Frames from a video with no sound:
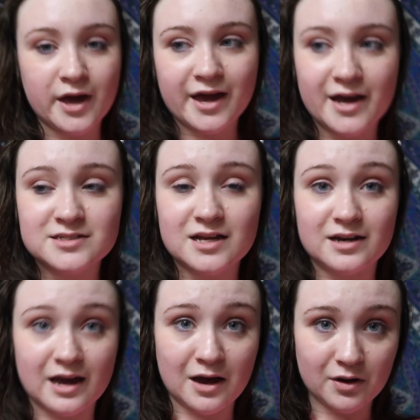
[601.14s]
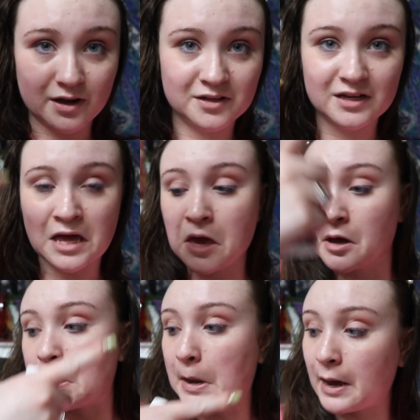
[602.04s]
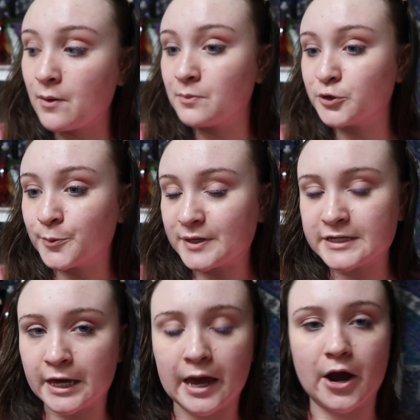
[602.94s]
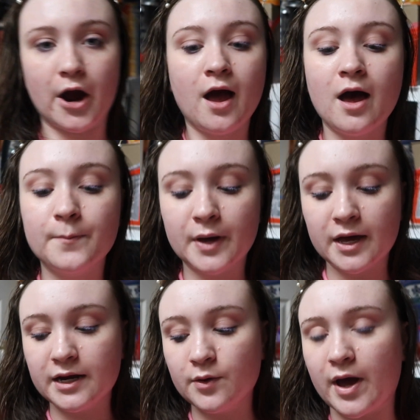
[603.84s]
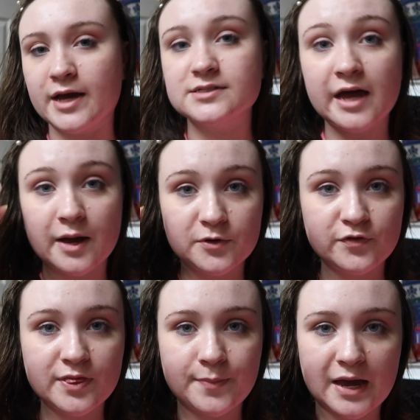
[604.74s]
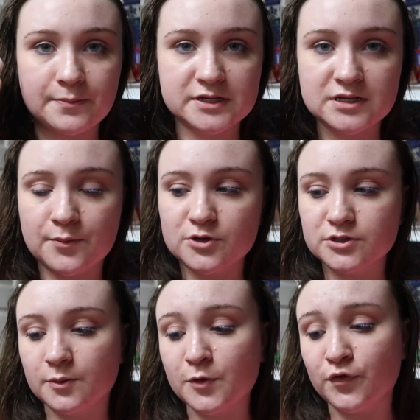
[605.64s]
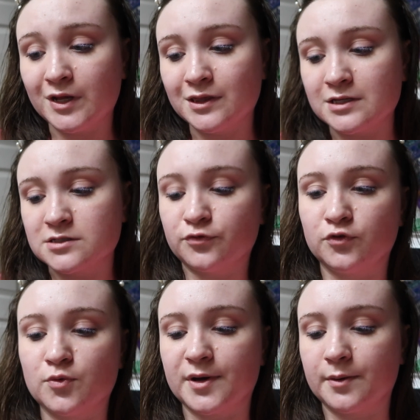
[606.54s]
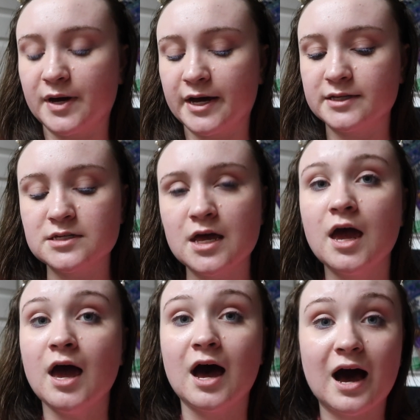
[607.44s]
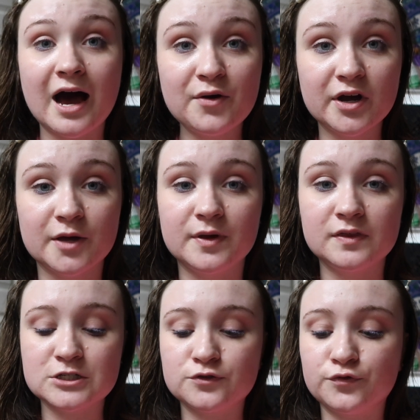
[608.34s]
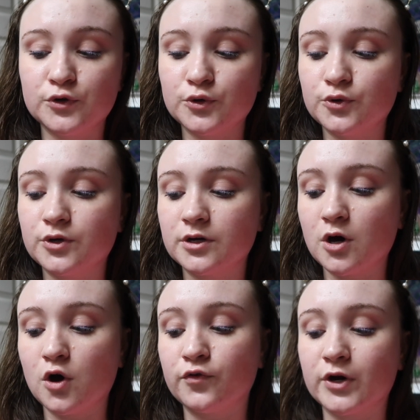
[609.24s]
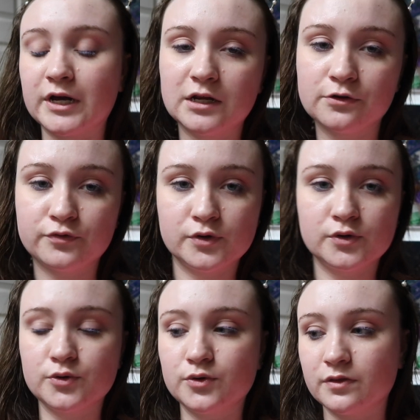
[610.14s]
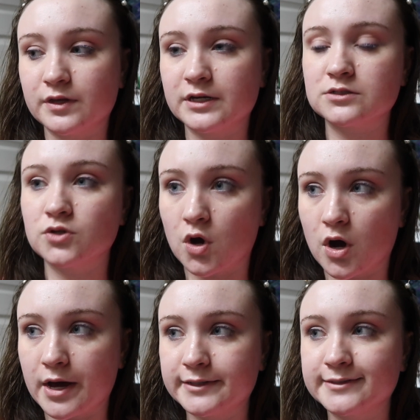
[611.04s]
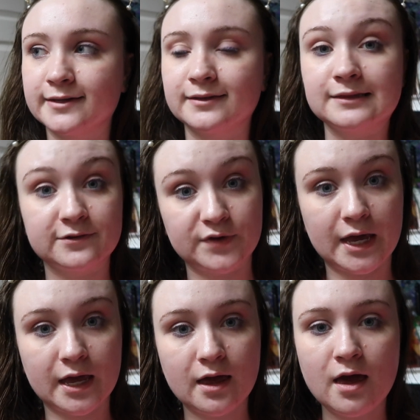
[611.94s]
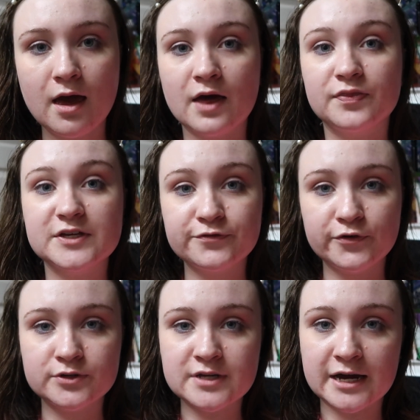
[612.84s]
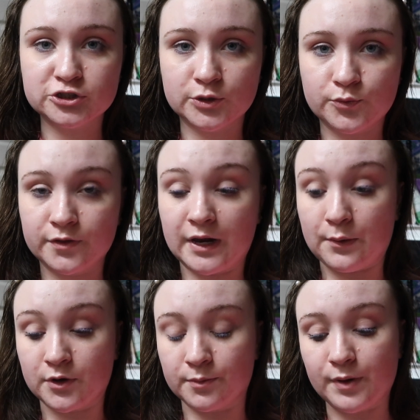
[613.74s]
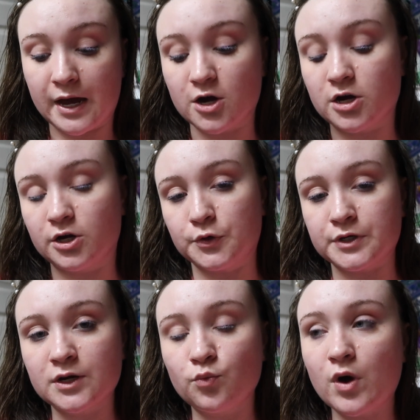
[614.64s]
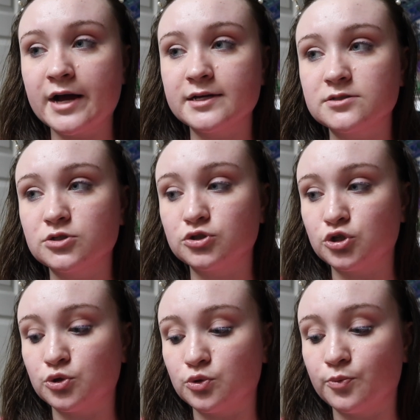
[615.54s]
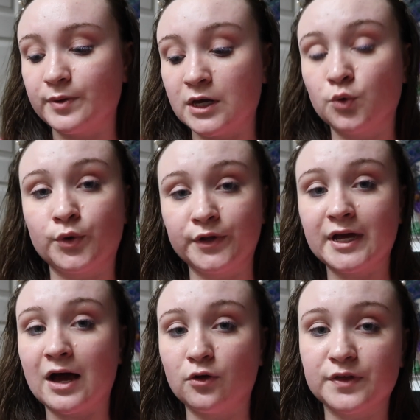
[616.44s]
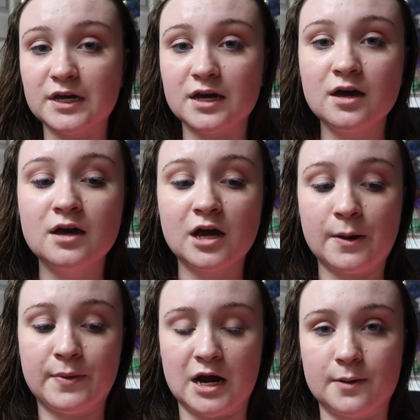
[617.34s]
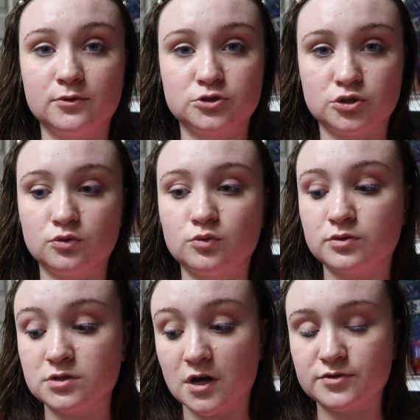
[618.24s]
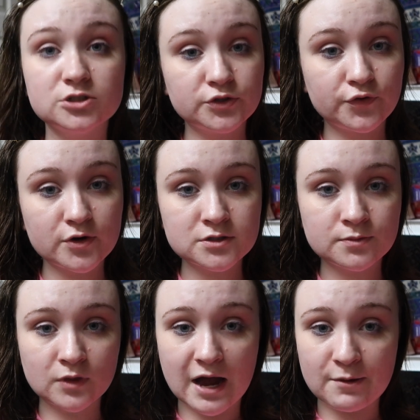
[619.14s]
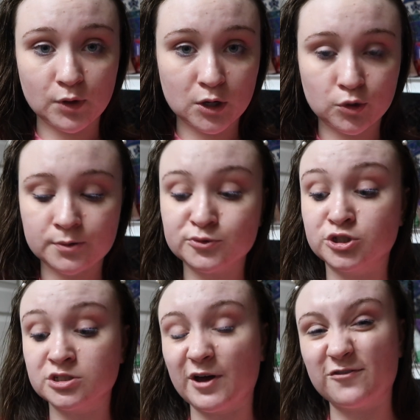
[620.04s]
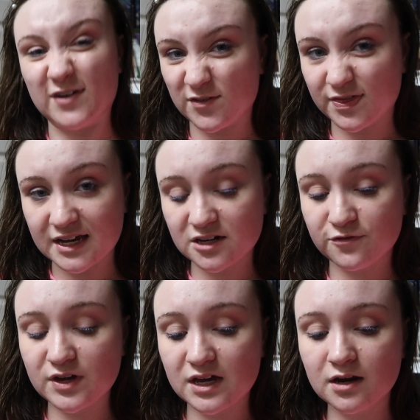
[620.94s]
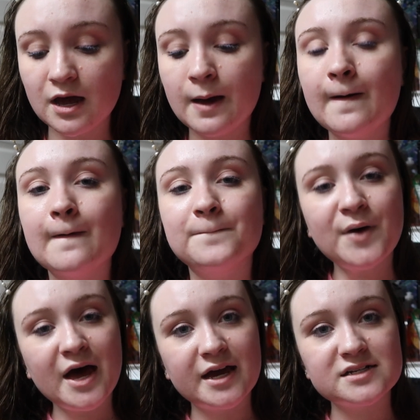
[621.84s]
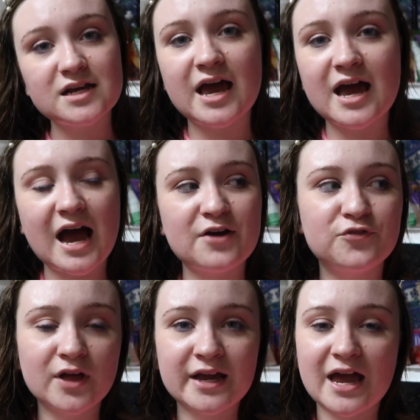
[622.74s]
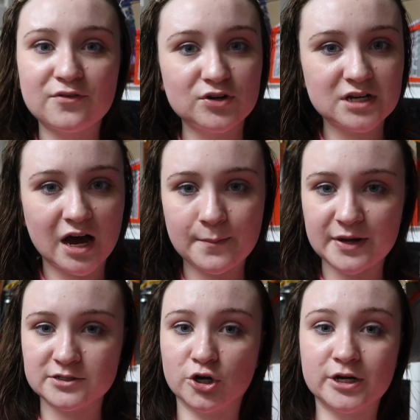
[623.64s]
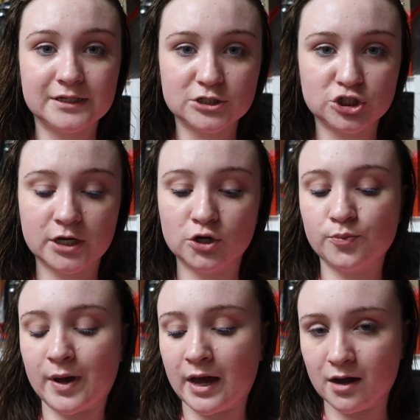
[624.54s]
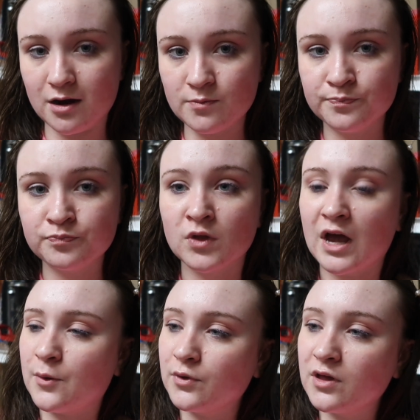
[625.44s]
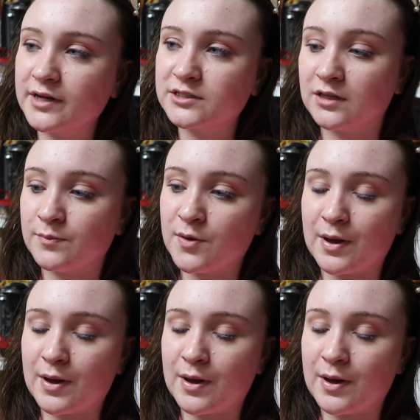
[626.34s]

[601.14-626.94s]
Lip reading: Okay guys, now I'm doing my skincare. But anyway, it's time to feed the babies. I'm also going to be feeding these the Fluval Bug Bites. I recommend this food over any food that is not living. This food is actually one that I compare ingredient wise to being really healthy, comparable to stuff such as frozen live bloodworms, which is my favorite thing to feed. But I feel like every time I start conditioning a new pair, I really like to limit